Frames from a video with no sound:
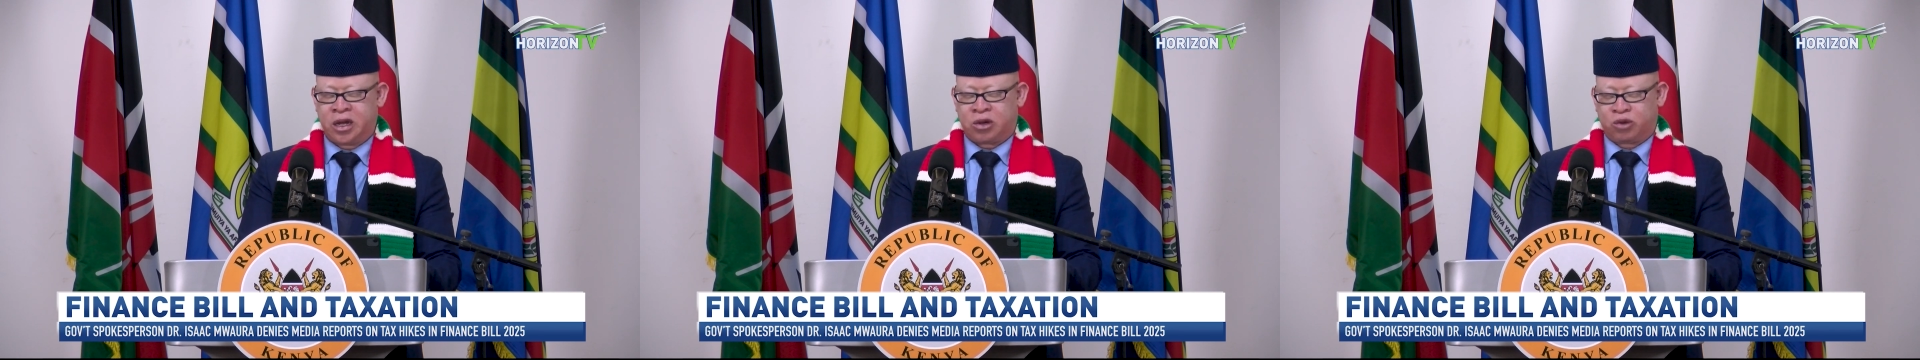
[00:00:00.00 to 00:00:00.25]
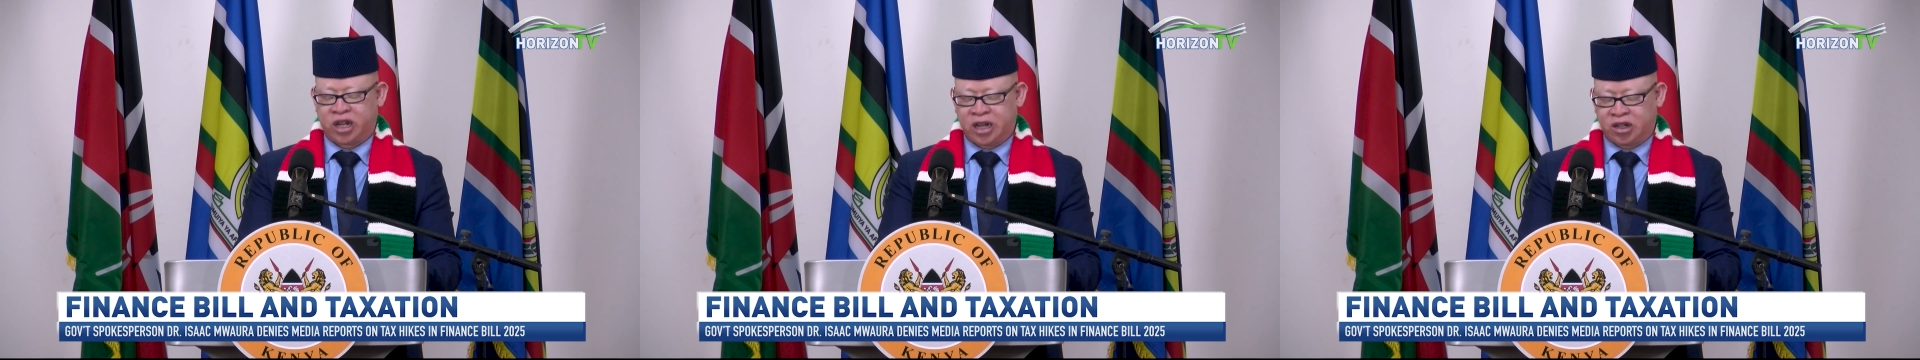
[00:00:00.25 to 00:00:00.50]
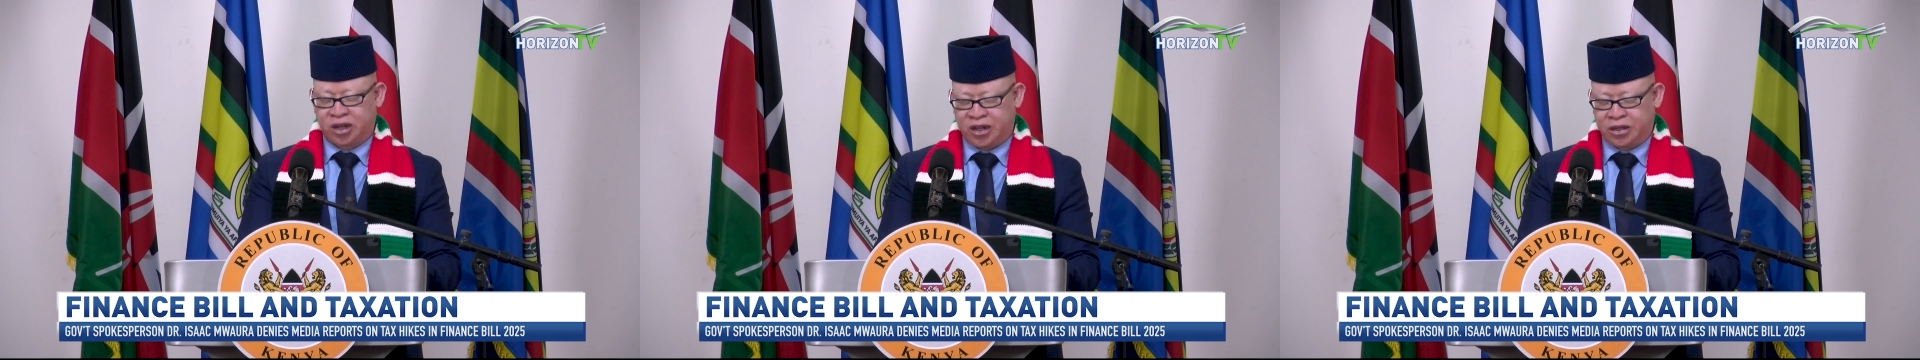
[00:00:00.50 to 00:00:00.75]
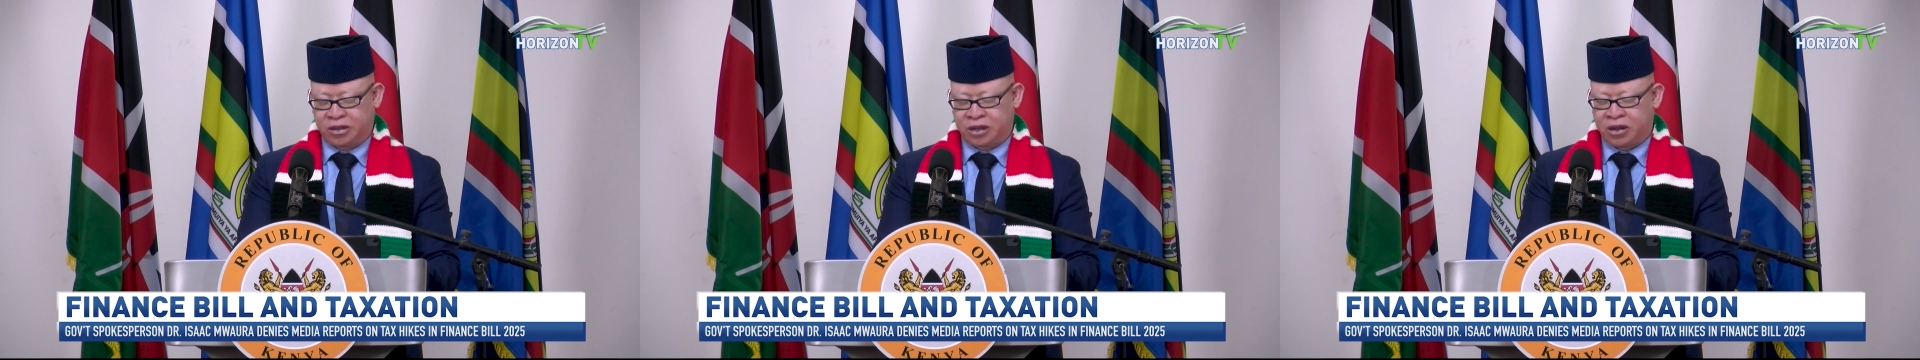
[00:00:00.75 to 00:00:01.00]
to Kenya
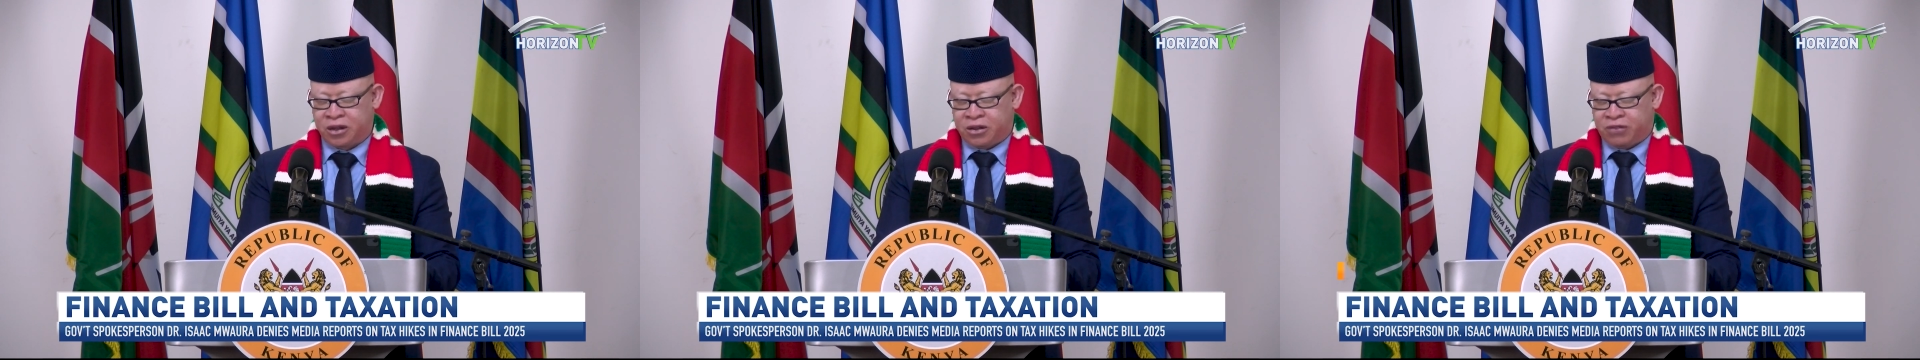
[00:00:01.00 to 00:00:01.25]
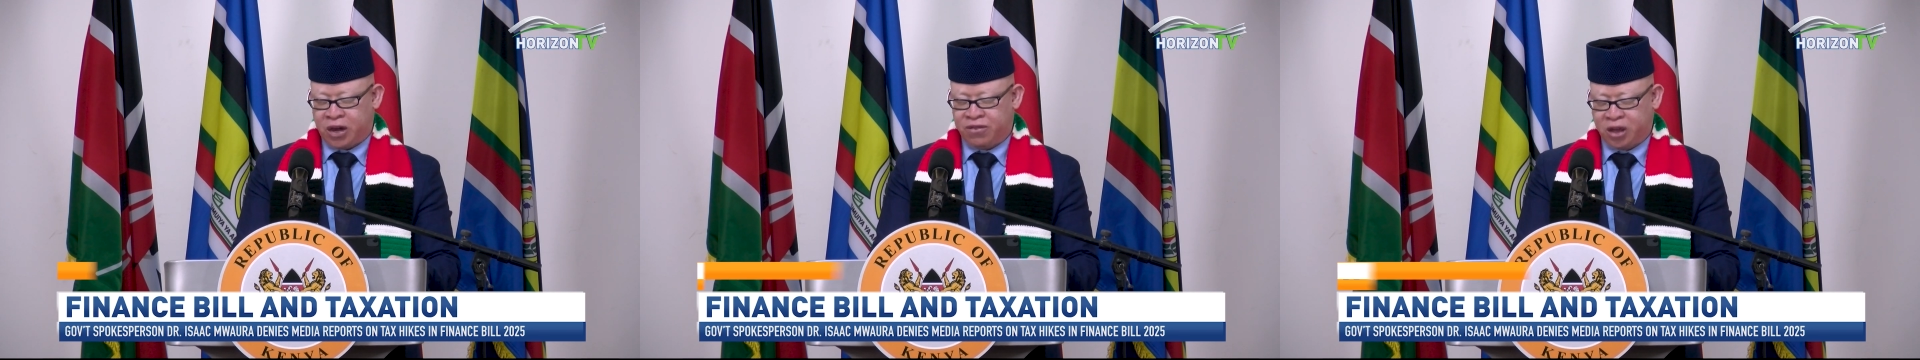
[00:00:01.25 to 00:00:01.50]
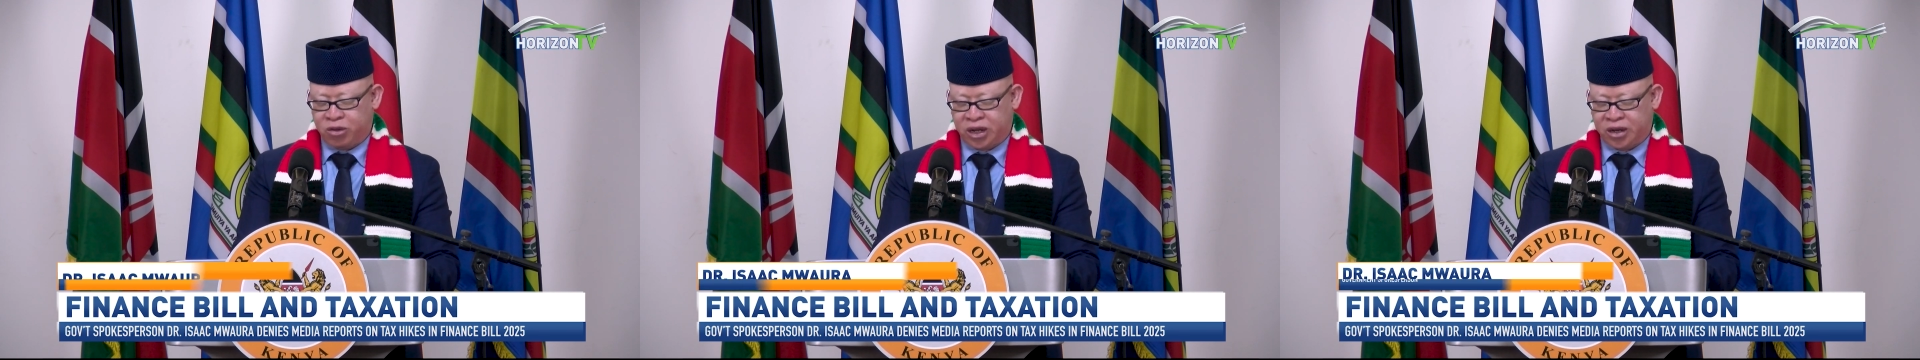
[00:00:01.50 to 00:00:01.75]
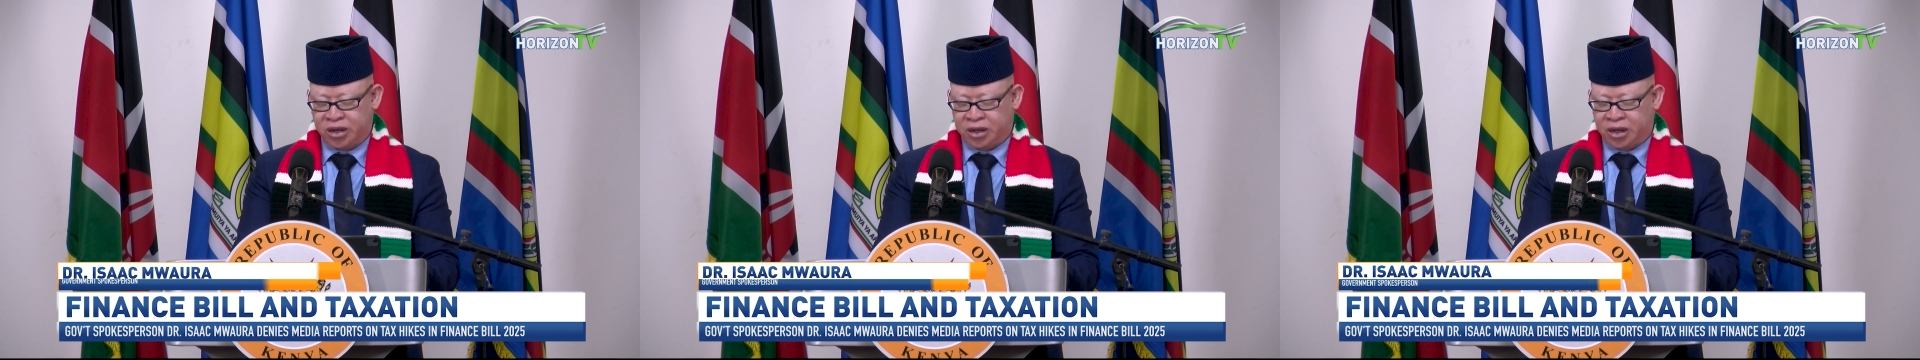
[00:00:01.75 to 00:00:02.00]
shillings
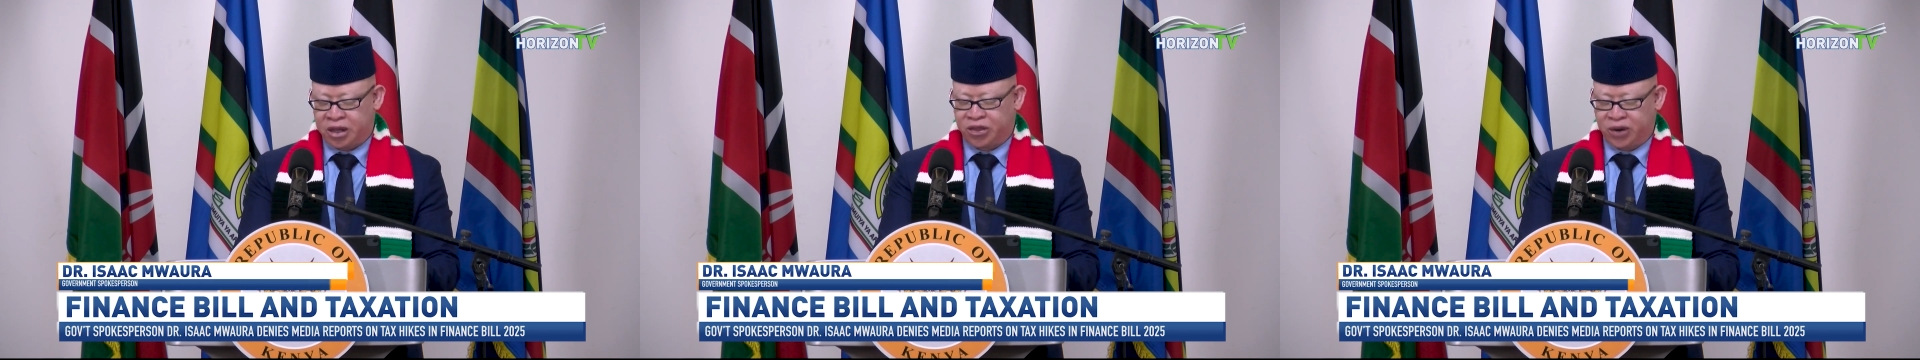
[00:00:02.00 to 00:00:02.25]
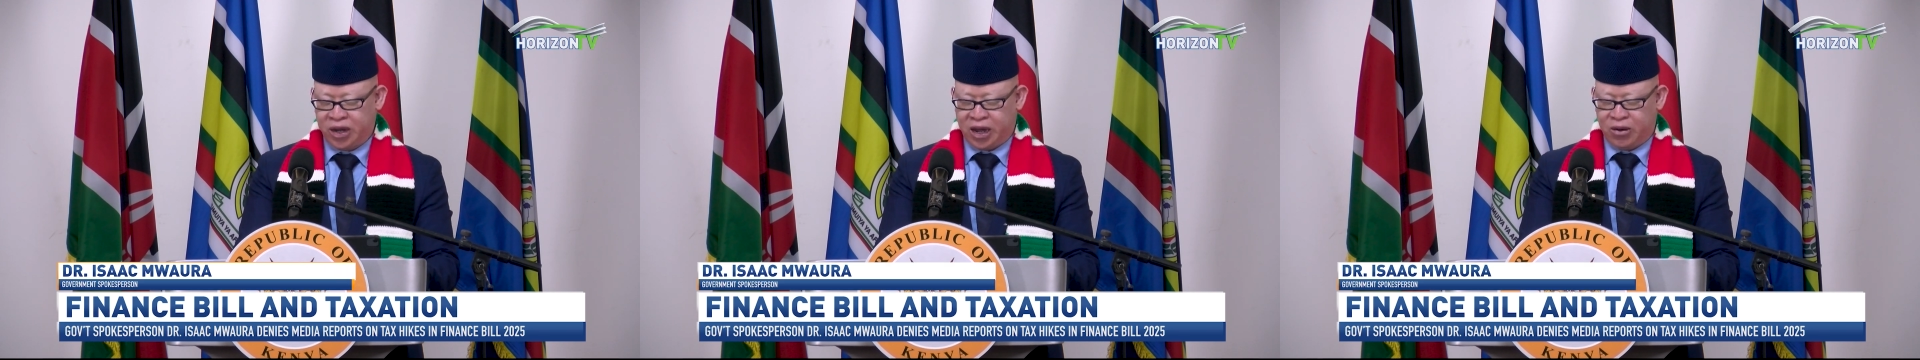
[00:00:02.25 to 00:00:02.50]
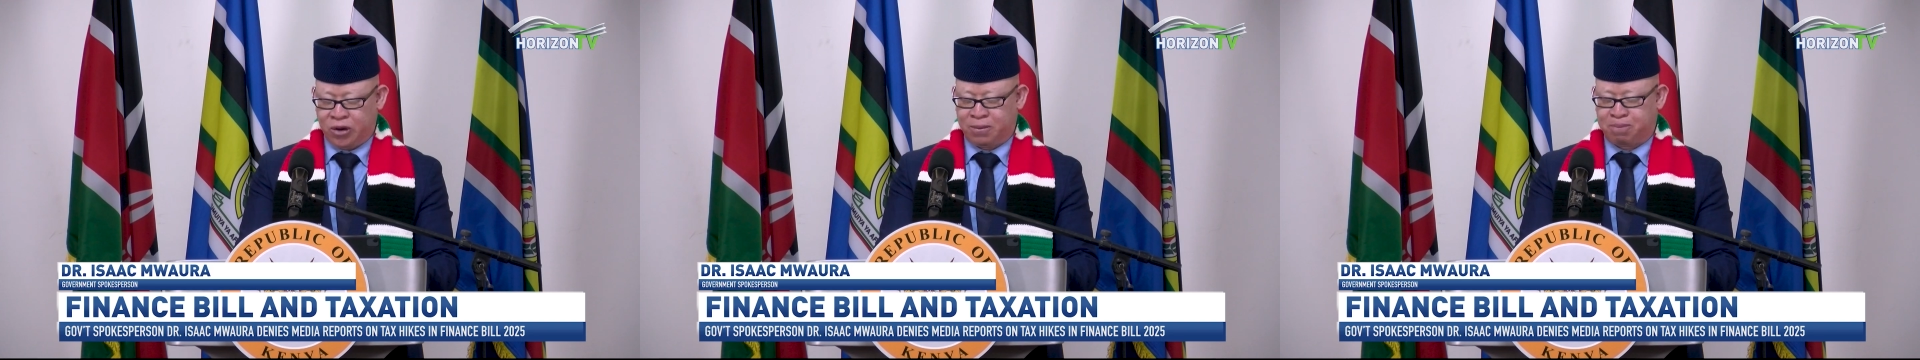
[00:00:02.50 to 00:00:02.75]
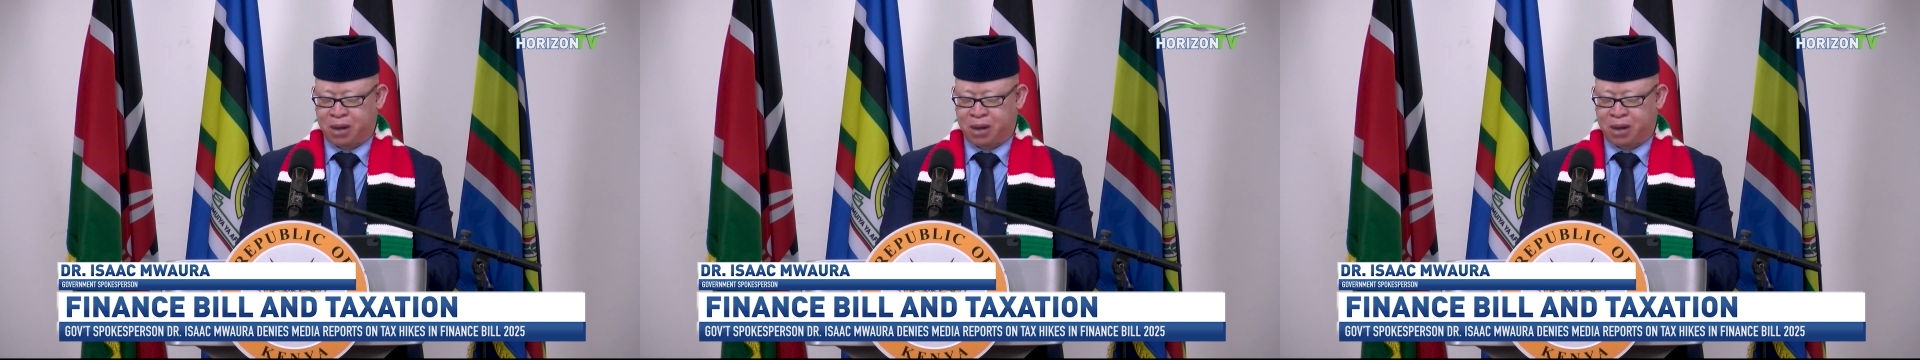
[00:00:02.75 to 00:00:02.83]
5,300